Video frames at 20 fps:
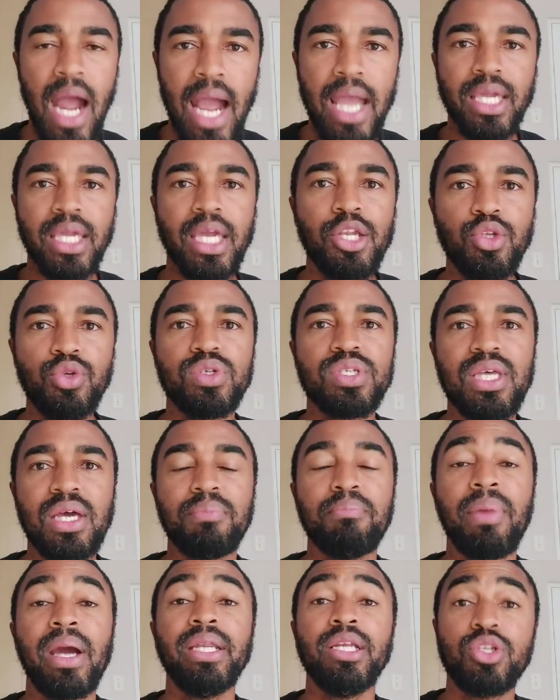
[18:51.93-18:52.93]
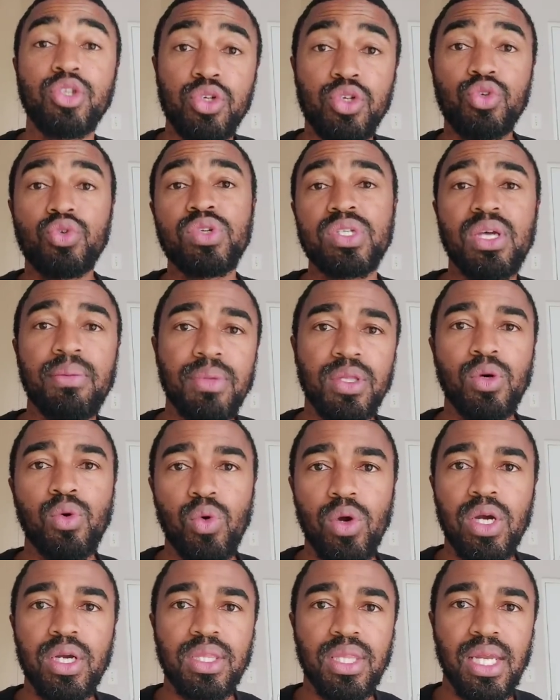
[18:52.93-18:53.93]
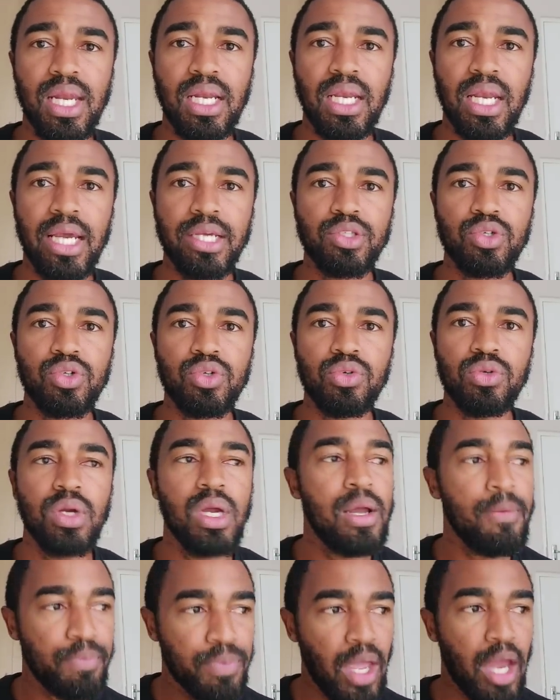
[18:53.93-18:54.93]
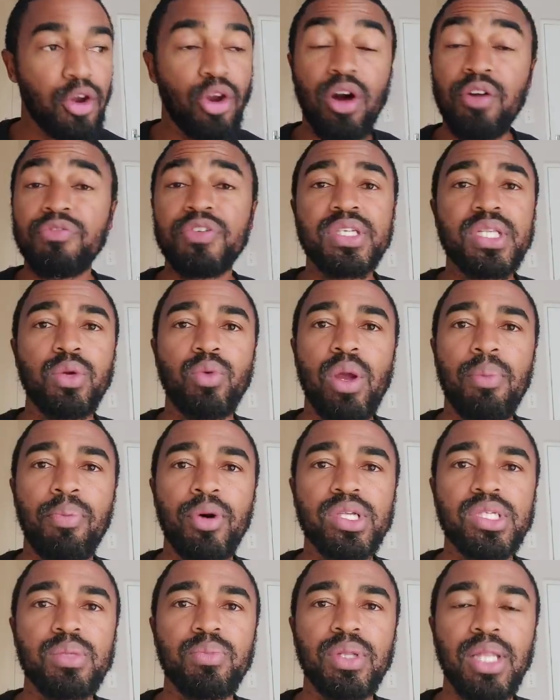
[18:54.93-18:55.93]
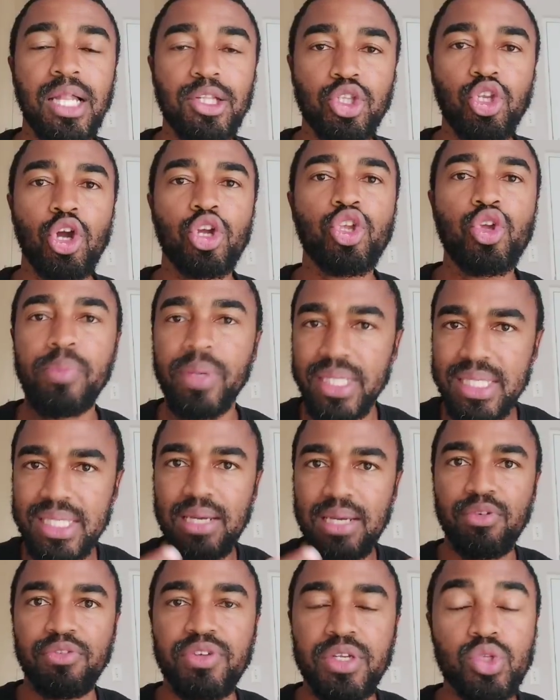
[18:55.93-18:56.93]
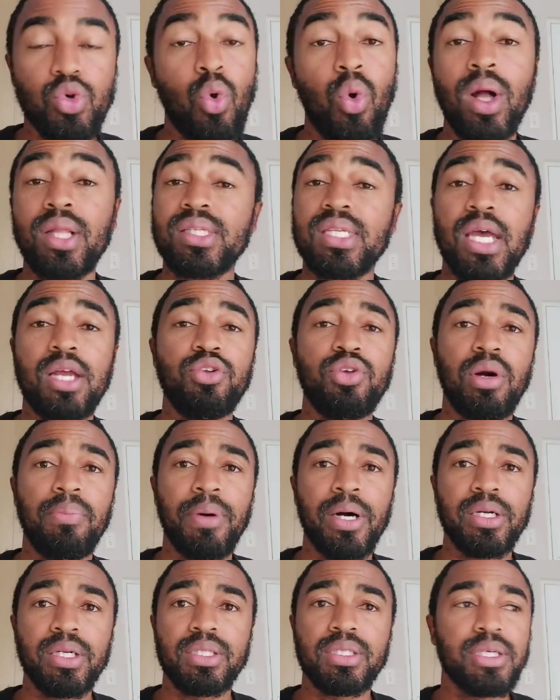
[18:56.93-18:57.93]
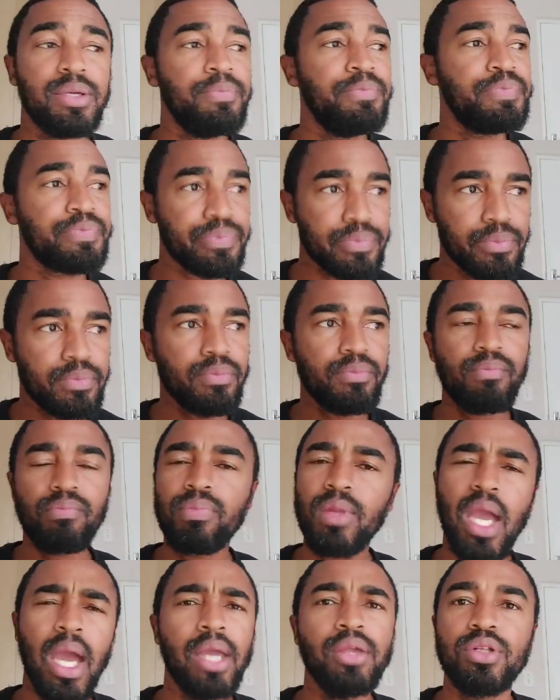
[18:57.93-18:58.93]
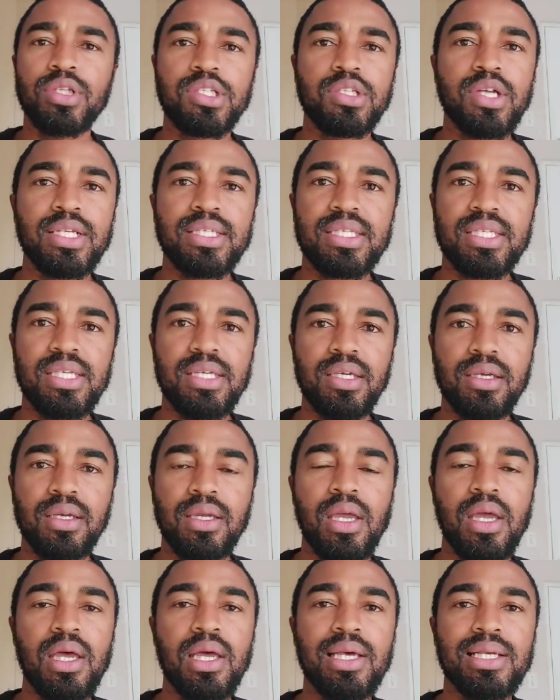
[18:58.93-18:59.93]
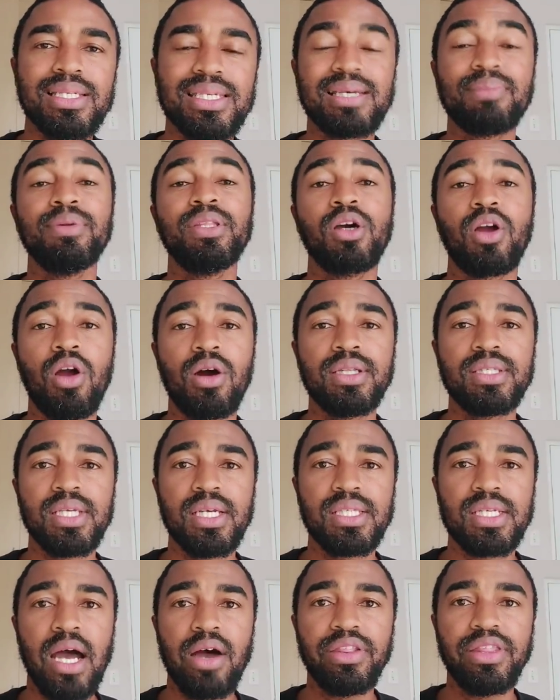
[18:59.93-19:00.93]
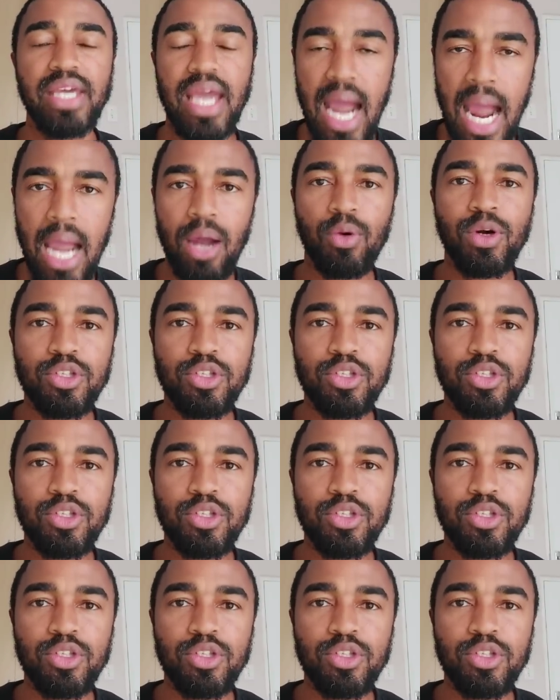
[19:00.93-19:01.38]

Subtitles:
I can use that money to do some of the work that I'd like to do. And obviously, where possible, I'll document some of it or I'll tell you about it. And you'll start seeing some of the content out there. I